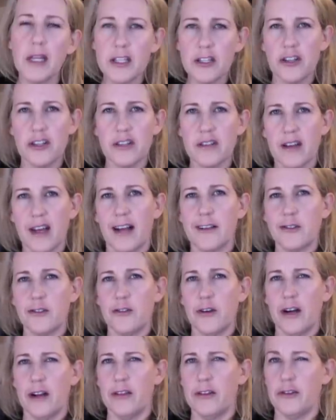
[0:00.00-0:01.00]
let's just
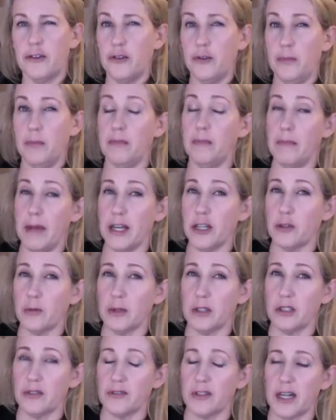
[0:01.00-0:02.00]
concentrate on the 2 major
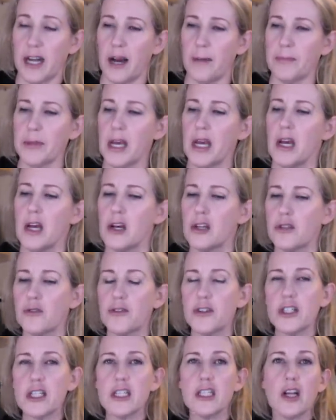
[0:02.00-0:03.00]
ones for now. So
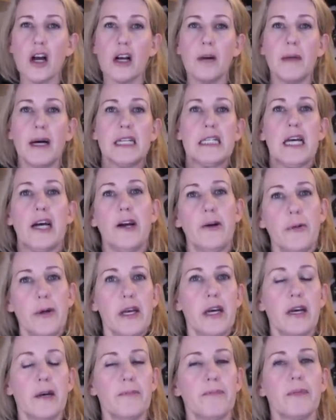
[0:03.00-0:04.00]
first let's talk about
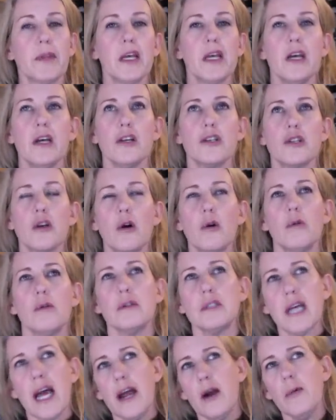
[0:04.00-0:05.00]
diarrhea. So
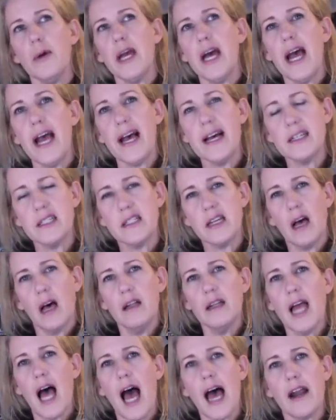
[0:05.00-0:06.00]
diarrhea has
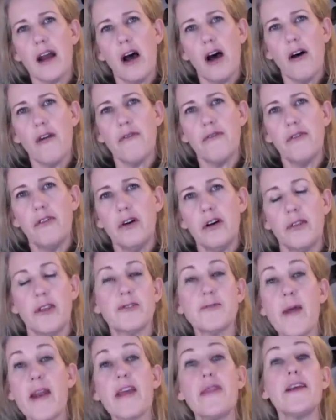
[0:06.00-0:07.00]

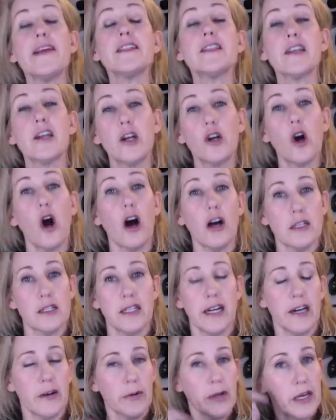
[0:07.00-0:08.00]
there's many things that can cause
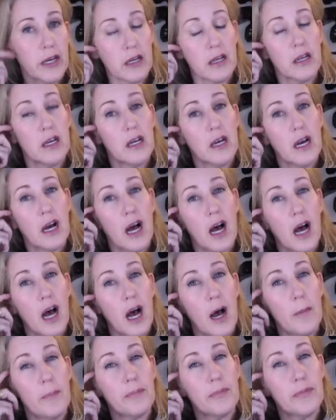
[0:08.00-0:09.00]
diarrhea.
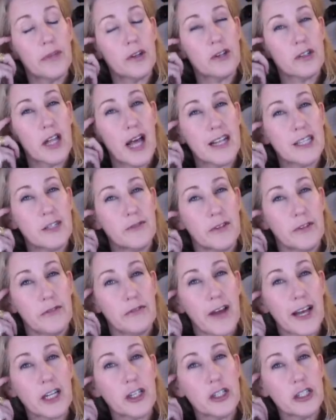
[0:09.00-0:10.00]
There's lots of
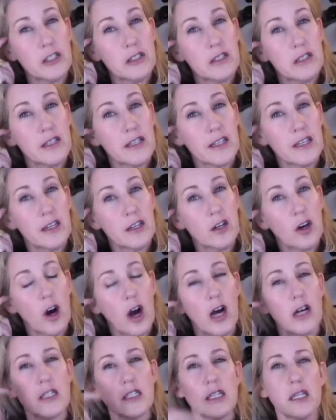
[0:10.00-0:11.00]
infections that can
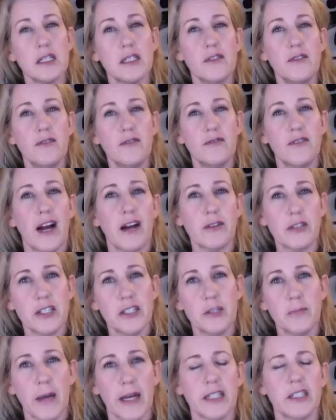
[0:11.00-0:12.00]
cause it,
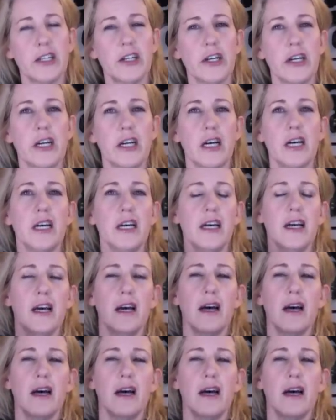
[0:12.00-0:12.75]
viruses, bacteria.